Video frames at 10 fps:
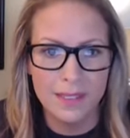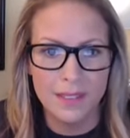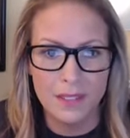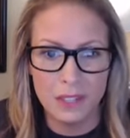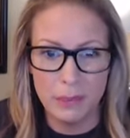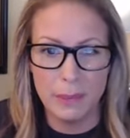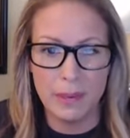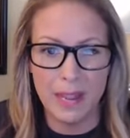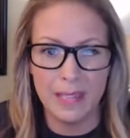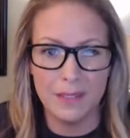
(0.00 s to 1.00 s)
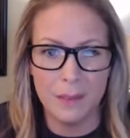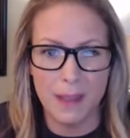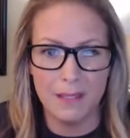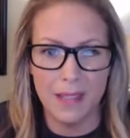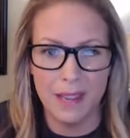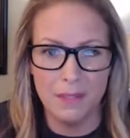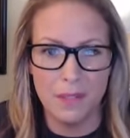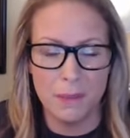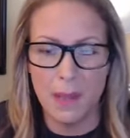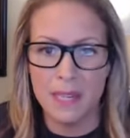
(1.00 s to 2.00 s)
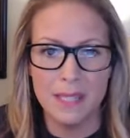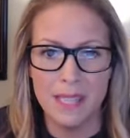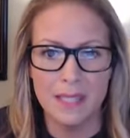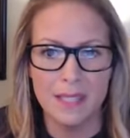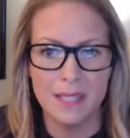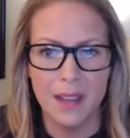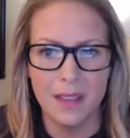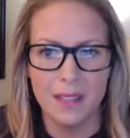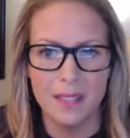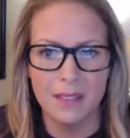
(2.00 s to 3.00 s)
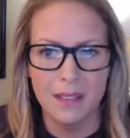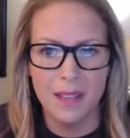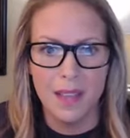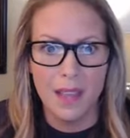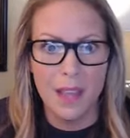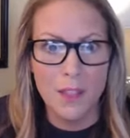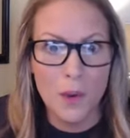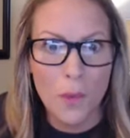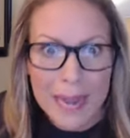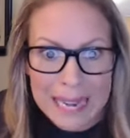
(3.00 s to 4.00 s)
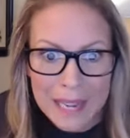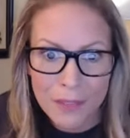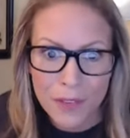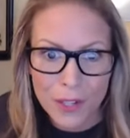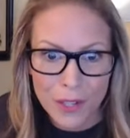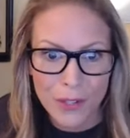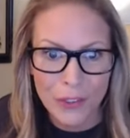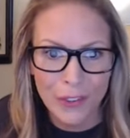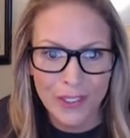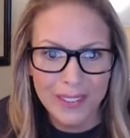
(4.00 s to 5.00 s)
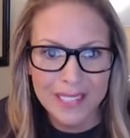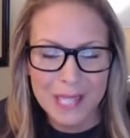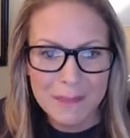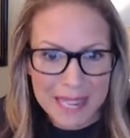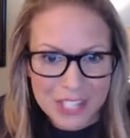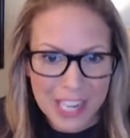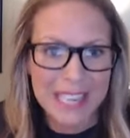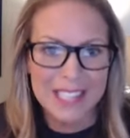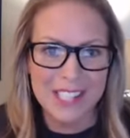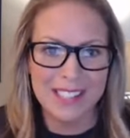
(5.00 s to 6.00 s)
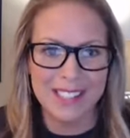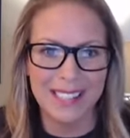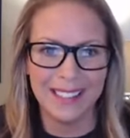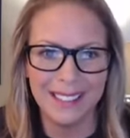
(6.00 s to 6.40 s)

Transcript: They're super negative about life. Their mindset sucks. And they're waiting for you to make changes.